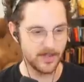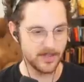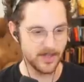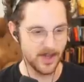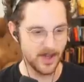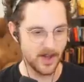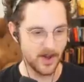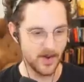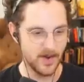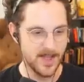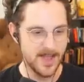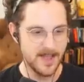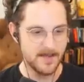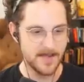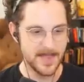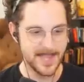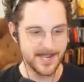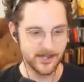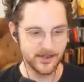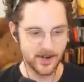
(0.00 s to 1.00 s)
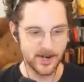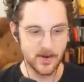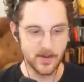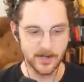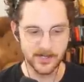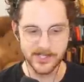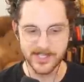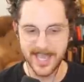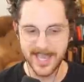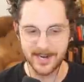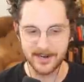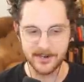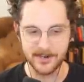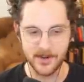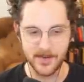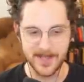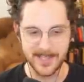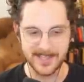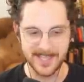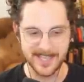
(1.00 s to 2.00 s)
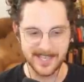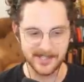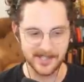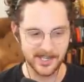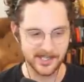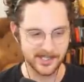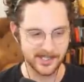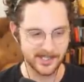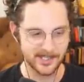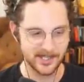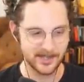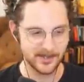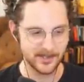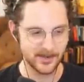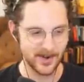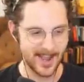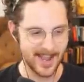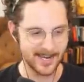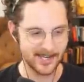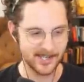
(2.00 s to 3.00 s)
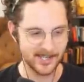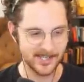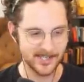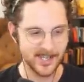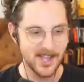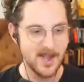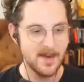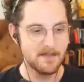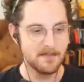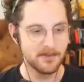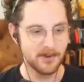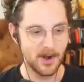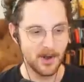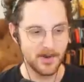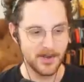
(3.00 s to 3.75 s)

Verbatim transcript: yeah. though. Being drunk while saying or doing things doesn't excuse your actions, bro.